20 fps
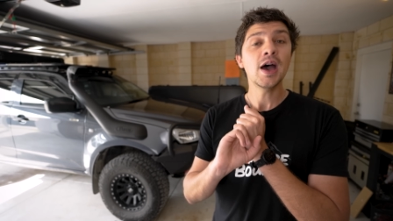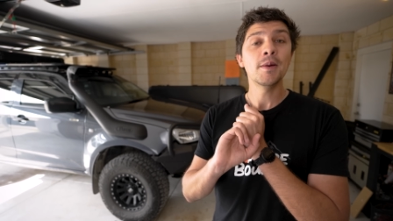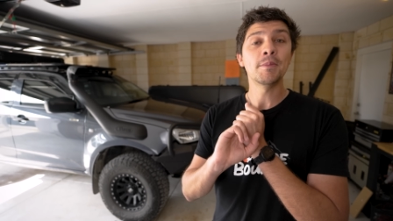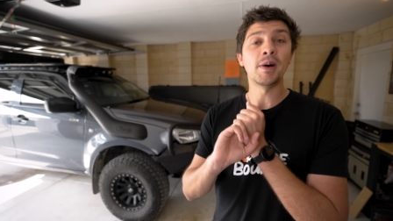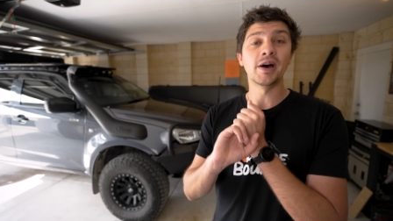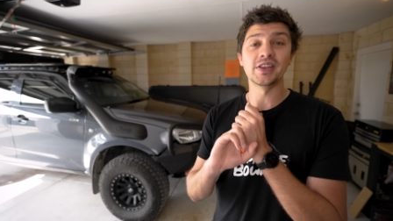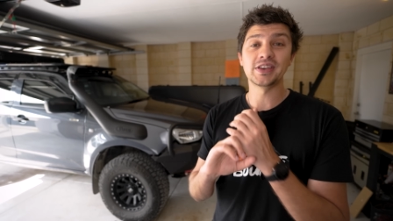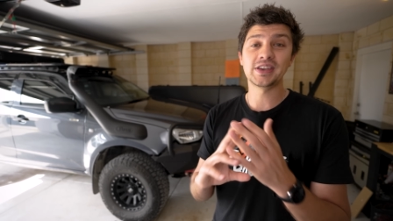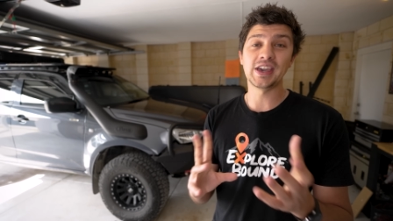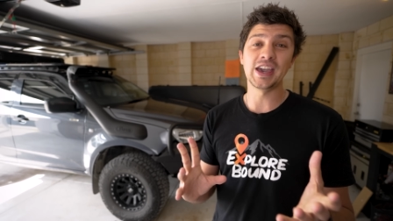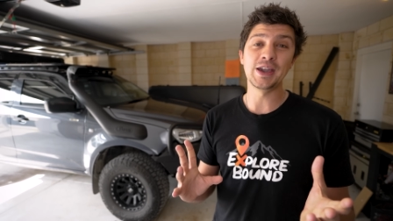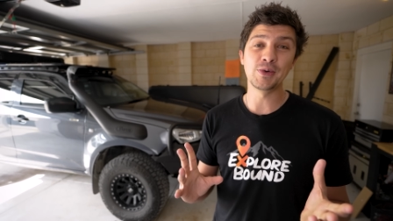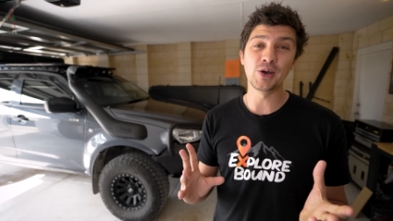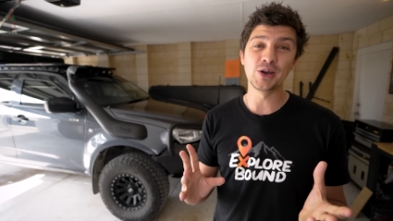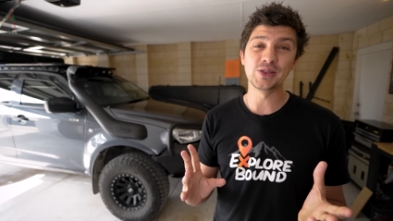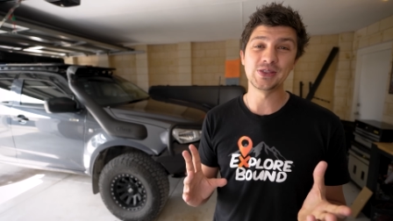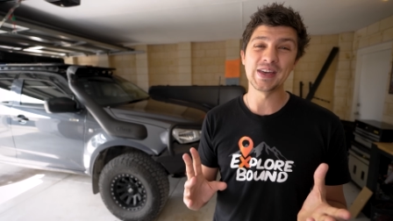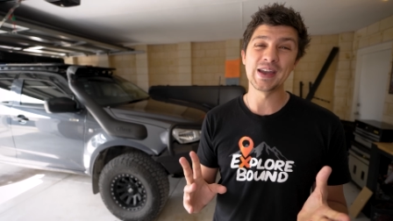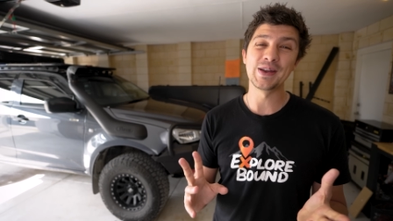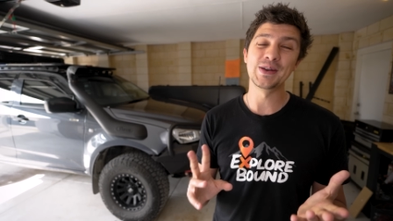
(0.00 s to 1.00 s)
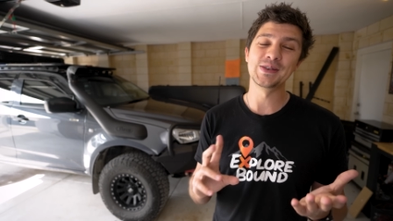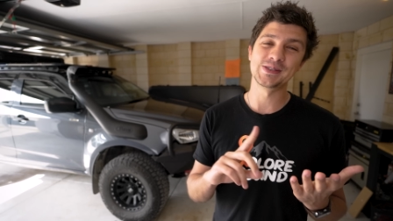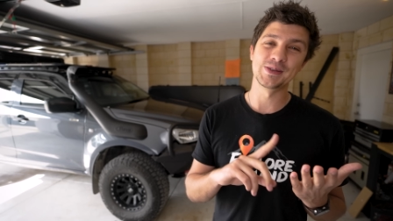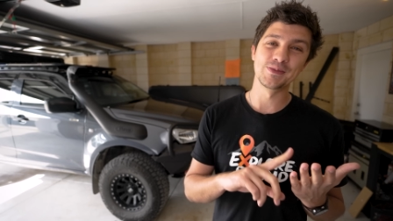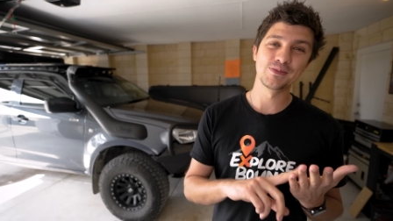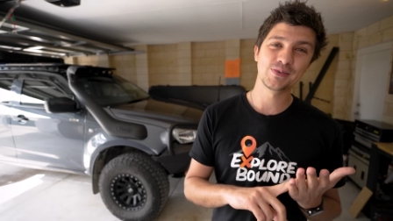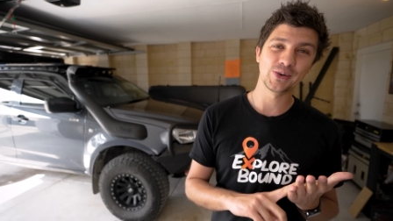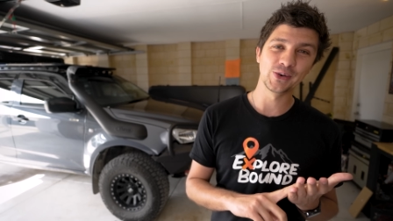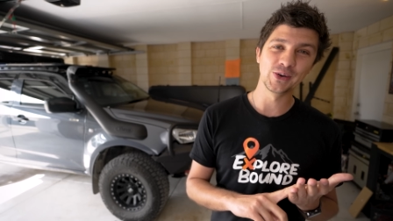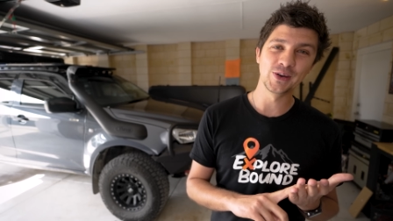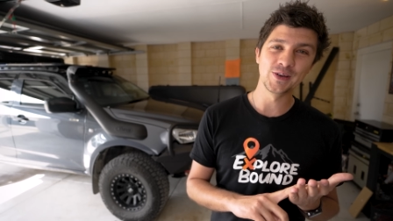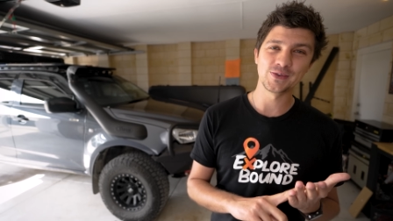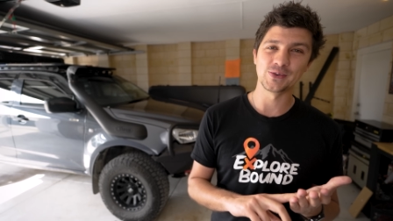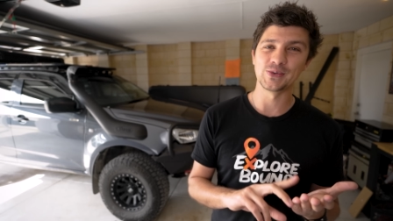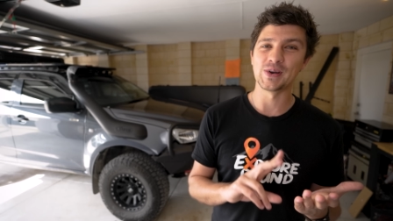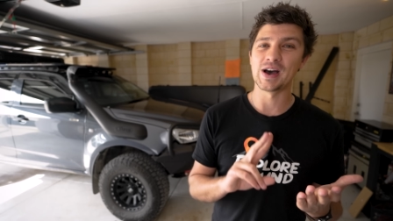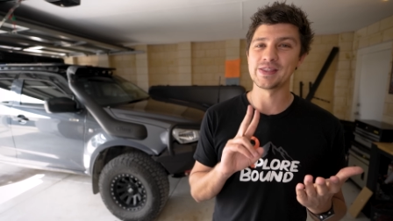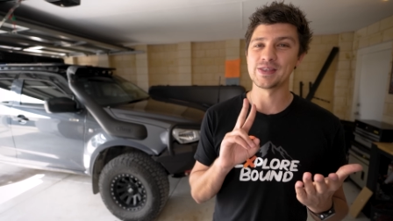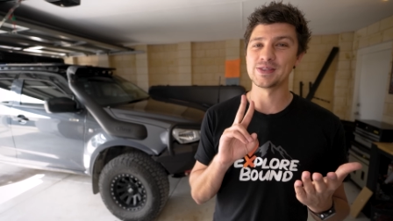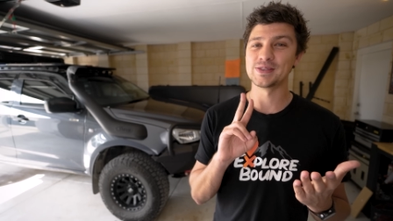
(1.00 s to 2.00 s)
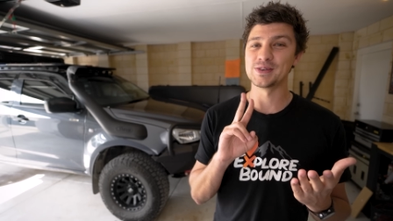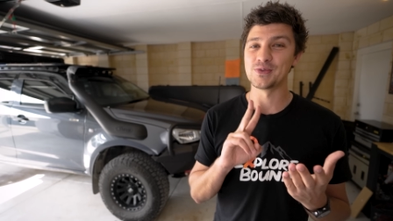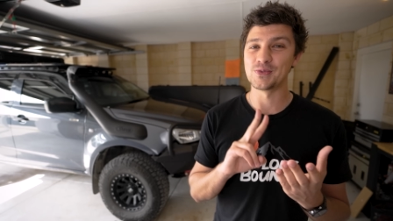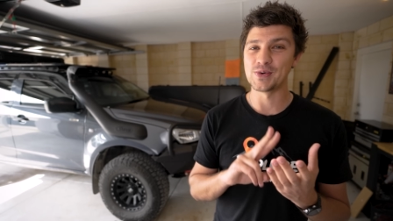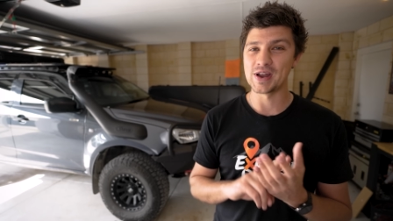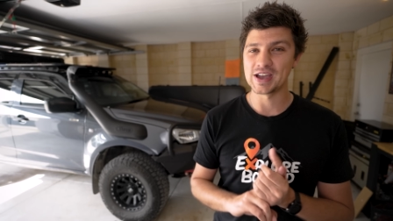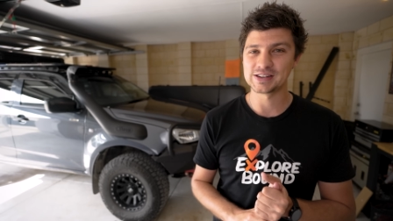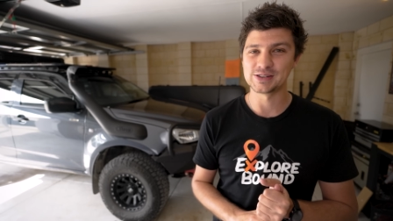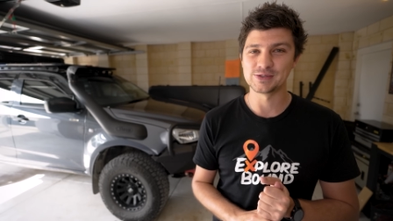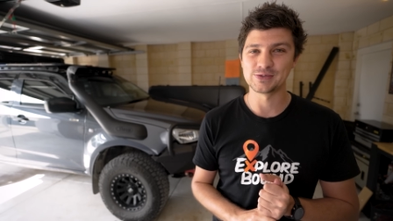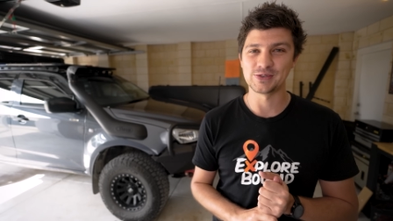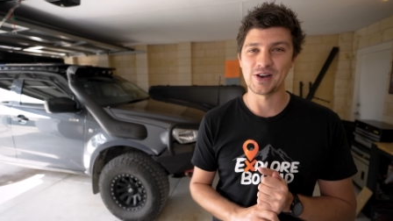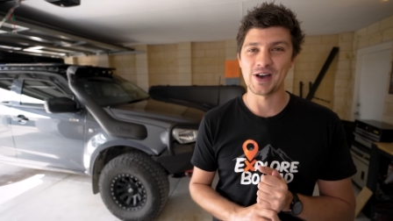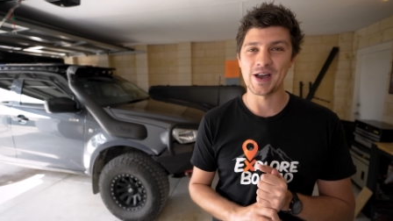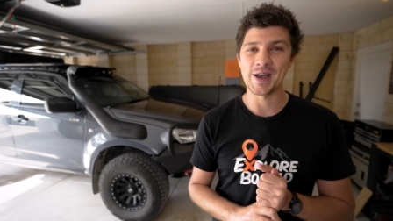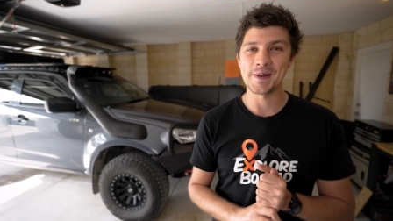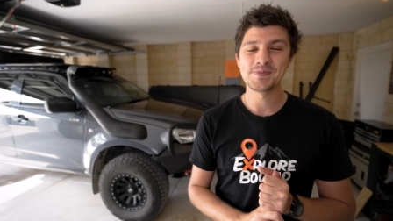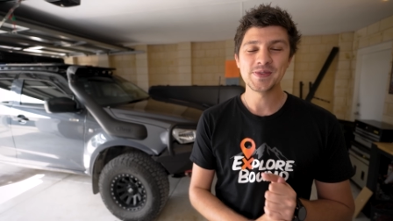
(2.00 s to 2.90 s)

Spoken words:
but the key word there is improve rather than rectify.